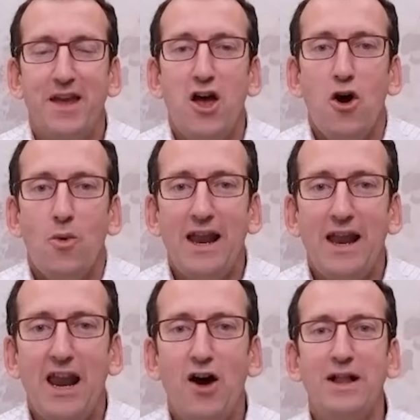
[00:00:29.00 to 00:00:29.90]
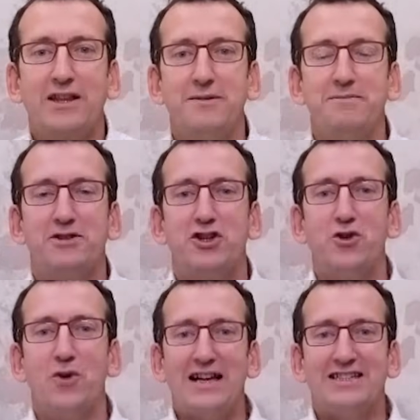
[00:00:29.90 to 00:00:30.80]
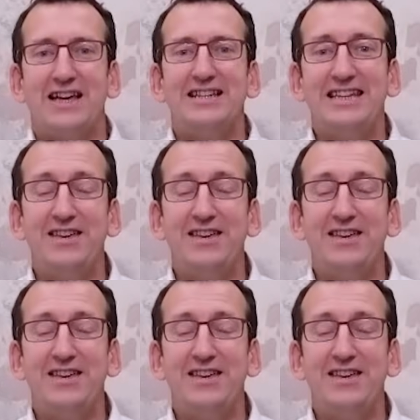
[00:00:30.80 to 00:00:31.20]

Well, hello, welcome to Assay TV.